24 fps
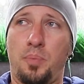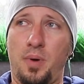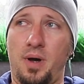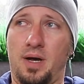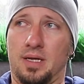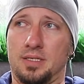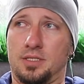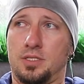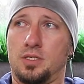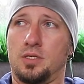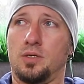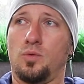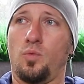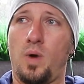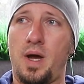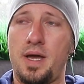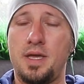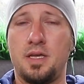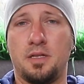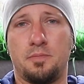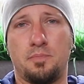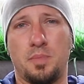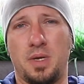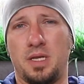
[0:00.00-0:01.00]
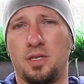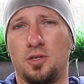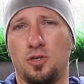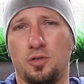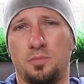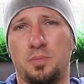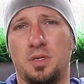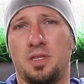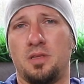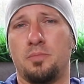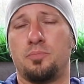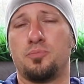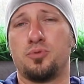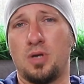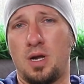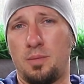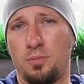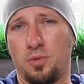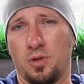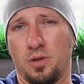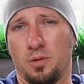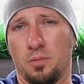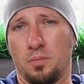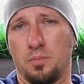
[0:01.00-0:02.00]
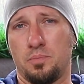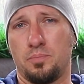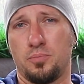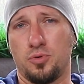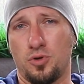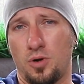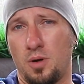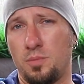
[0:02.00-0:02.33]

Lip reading: But why it may not be the problem